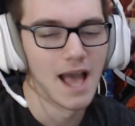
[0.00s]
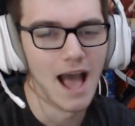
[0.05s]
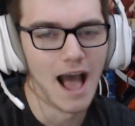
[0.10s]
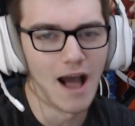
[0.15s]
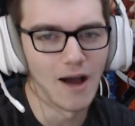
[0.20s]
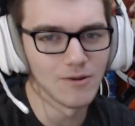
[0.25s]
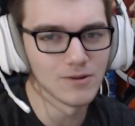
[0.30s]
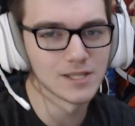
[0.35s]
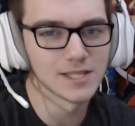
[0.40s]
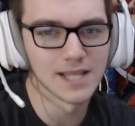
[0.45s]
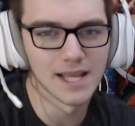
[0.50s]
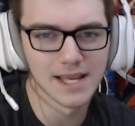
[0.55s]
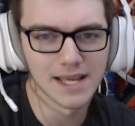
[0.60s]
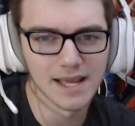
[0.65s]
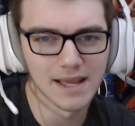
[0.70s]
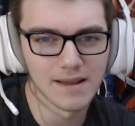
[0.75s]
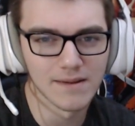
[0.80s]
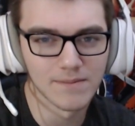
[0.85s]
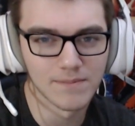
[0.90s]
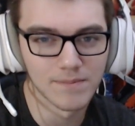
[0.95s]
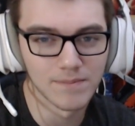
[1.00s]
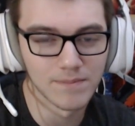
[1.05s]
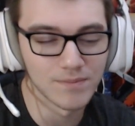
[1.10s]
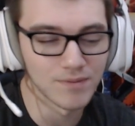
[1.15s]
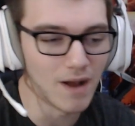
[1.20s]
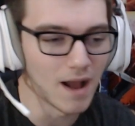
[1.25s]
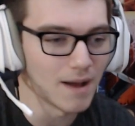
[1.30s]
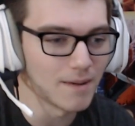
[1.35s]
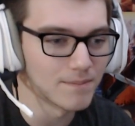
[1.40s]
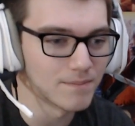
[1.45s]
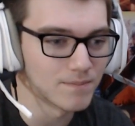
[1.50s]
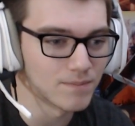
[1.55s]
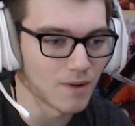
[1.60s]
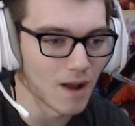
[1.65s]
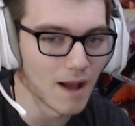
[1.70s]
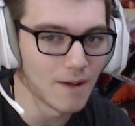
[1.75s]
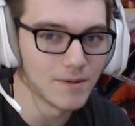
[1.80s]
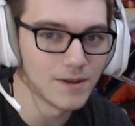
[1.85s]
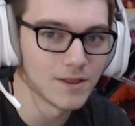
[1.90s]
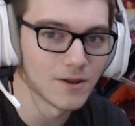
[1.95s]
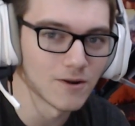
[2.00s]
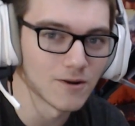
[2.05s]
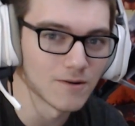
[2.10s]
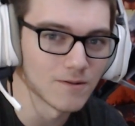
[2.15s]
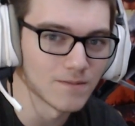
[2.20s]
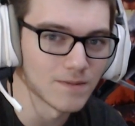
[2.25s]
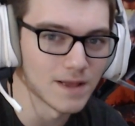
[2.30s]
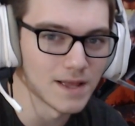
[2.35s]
I was thinking probably they're